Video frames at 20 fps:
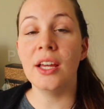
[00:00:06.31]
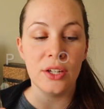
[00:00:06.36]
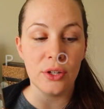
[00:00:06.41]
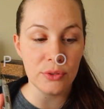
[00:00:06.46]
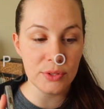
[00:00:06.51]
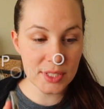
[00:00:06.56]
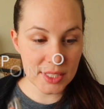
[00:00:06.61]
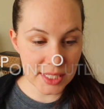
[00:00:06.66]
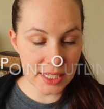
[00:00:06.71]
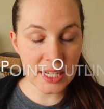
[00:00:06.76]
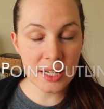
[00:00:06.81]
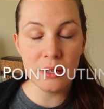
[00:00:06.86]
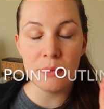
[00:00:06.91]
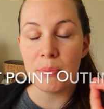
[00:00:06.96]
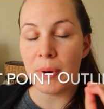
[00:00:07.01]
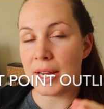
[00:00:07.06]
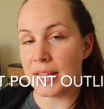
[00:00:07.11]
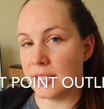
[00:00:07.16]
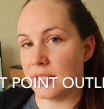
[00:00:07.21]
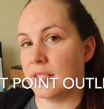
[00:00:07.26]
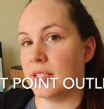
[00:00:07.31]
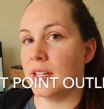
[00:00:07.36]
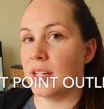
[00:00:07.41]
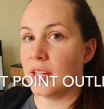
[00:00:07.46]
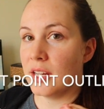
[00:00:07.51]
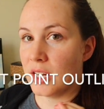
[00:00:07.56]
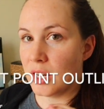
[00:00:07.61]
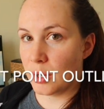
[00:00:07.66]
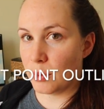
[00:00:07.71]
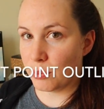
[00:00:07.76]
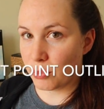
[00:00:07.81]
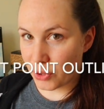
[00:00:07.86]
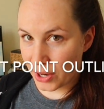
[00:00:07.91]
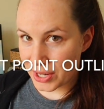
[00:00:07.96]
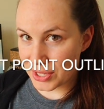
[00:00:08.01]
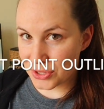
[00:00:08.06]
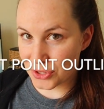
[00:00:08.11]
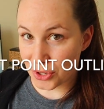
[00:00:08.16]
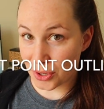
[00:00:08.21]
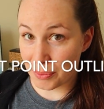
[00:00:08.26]
you know, scene by scene
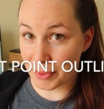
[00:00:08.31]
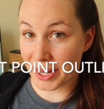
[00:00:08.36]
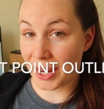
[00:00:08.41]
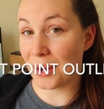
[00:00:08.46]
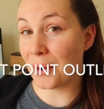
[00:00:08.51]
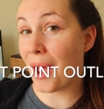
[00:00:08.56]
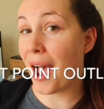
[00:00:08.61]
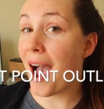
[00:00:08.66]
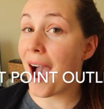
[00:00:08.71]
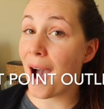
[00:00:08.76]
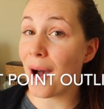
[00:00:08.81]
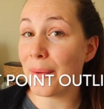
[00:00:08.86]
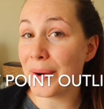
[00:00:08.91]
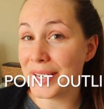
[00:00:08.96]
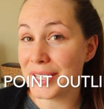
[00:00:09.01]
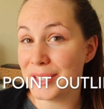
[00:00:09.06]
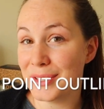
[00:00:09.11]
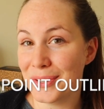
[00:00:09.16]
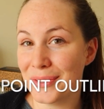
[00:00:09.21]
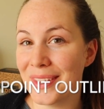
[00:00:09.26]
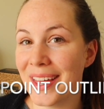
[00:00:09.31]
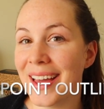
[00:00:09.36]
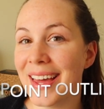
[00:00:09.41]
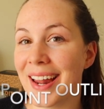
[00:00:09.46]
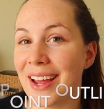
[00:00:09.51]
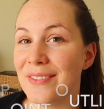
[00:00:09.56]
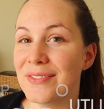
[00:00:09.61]
brainstorming and how I do that.